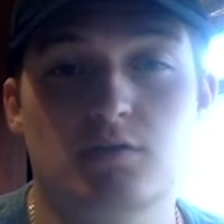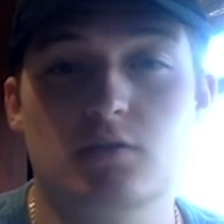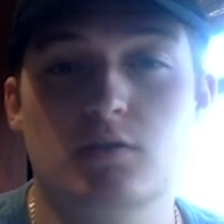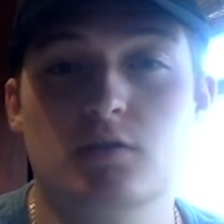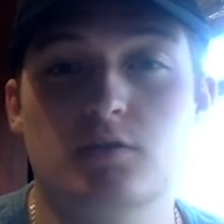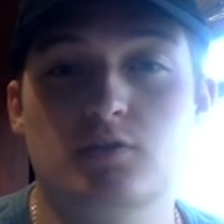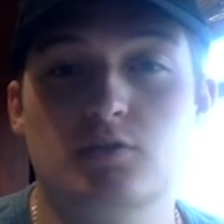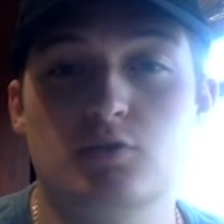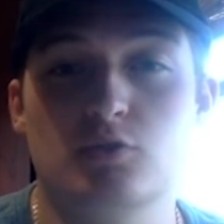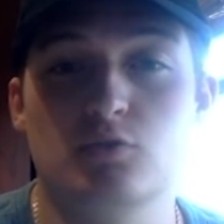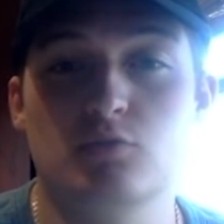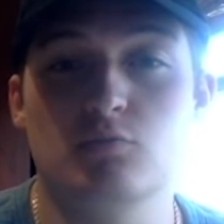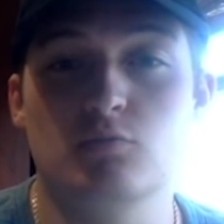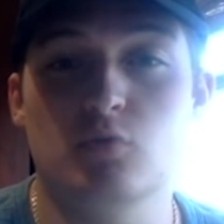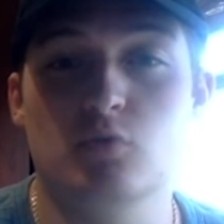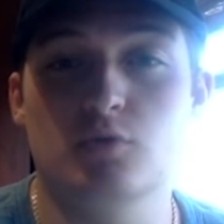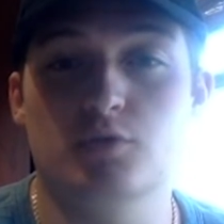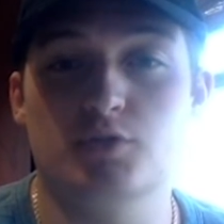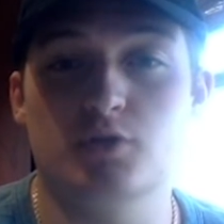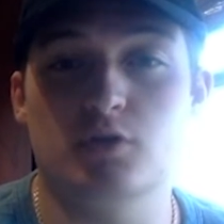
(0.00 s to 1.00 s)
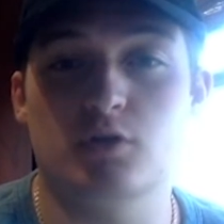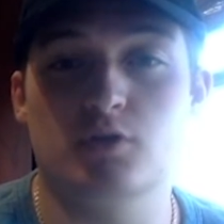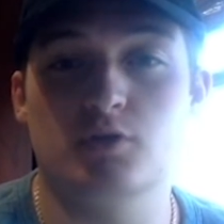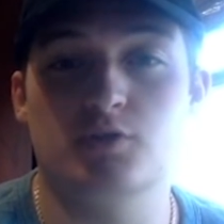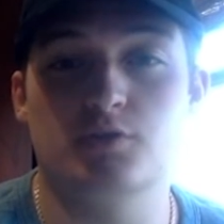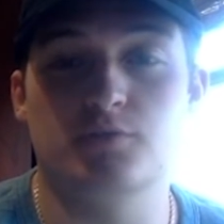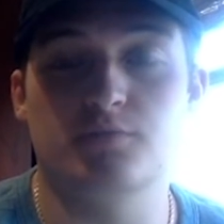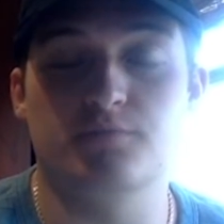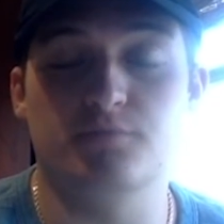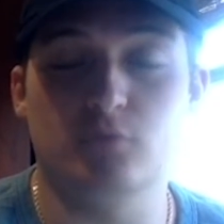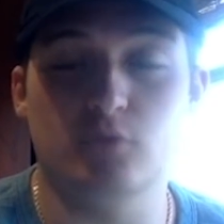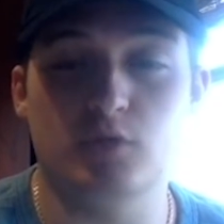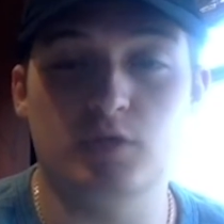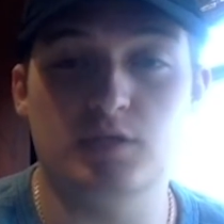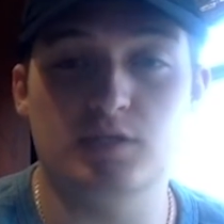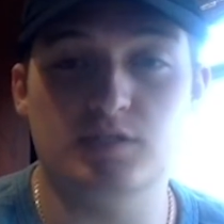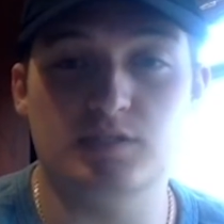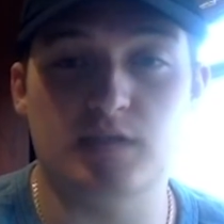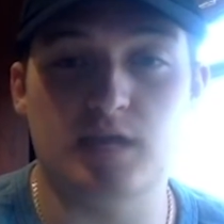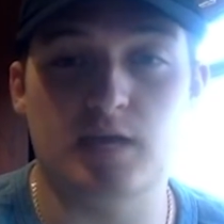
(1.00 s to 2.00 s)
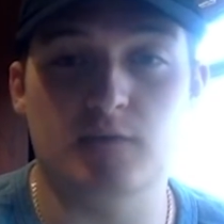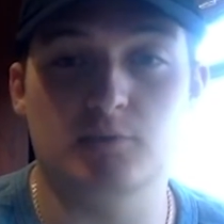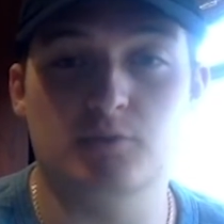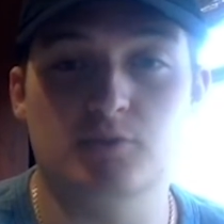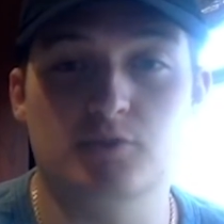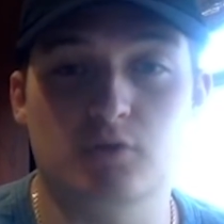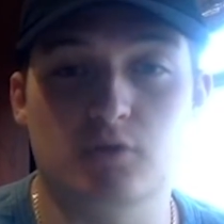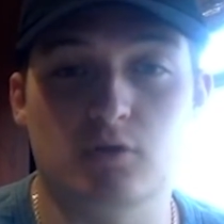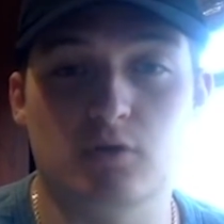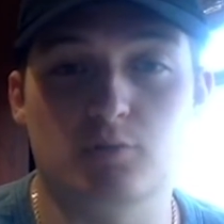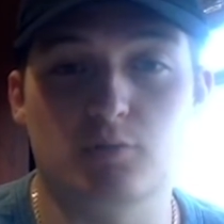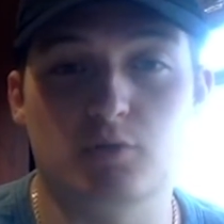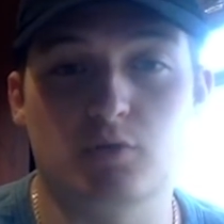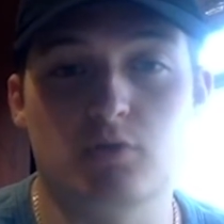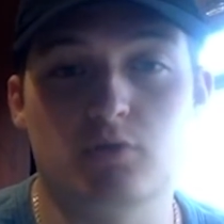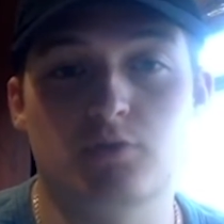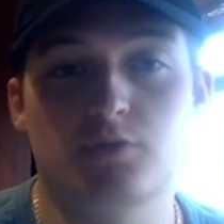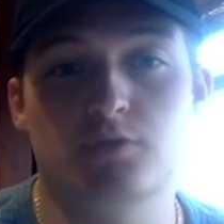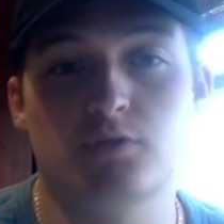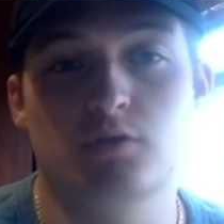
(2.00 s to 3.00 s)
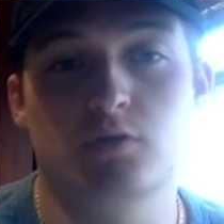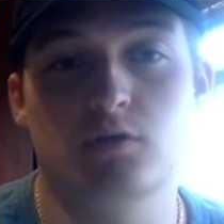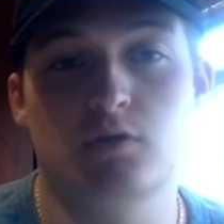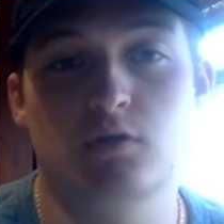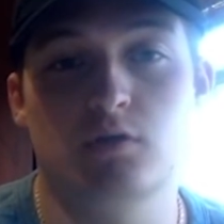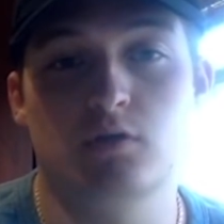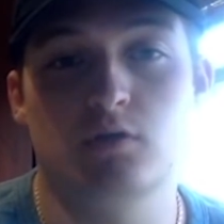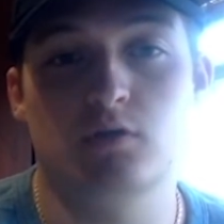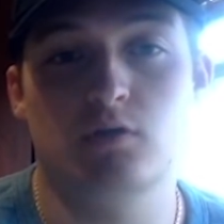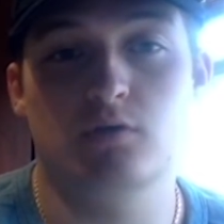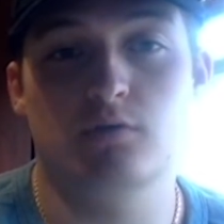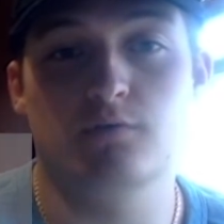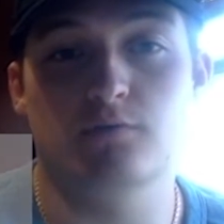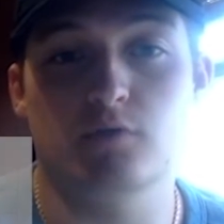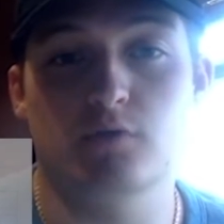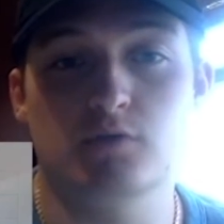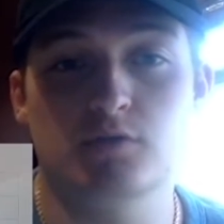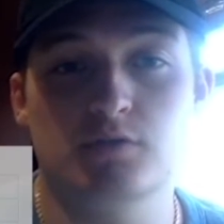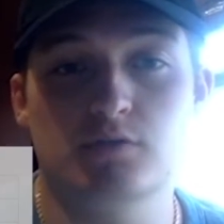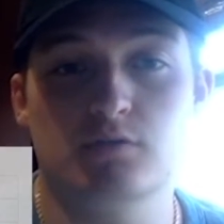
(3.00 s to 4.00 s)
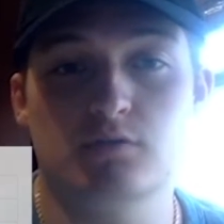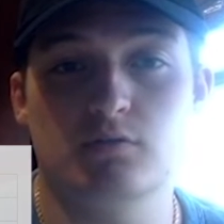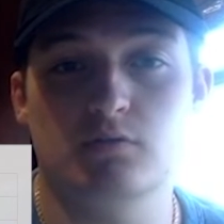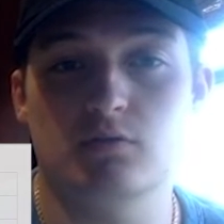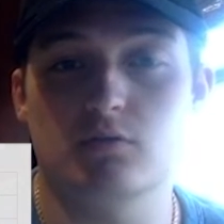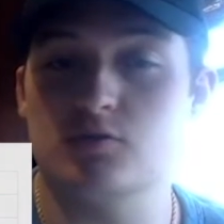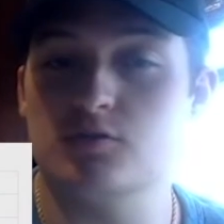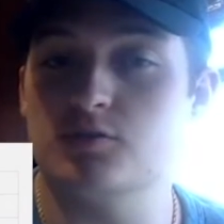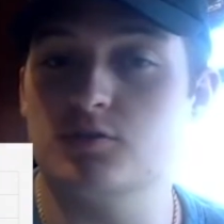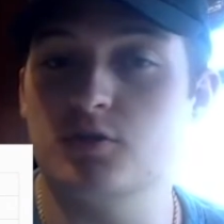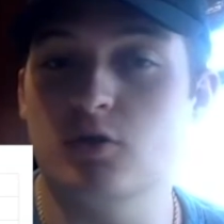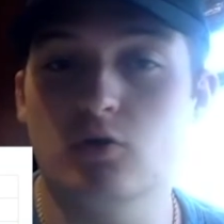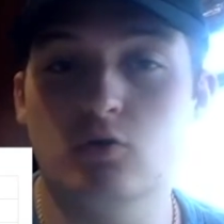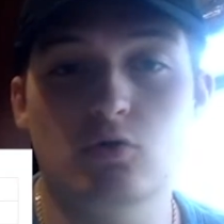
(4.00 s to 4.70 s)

look at two more charts to fully establish our approach. First, there is no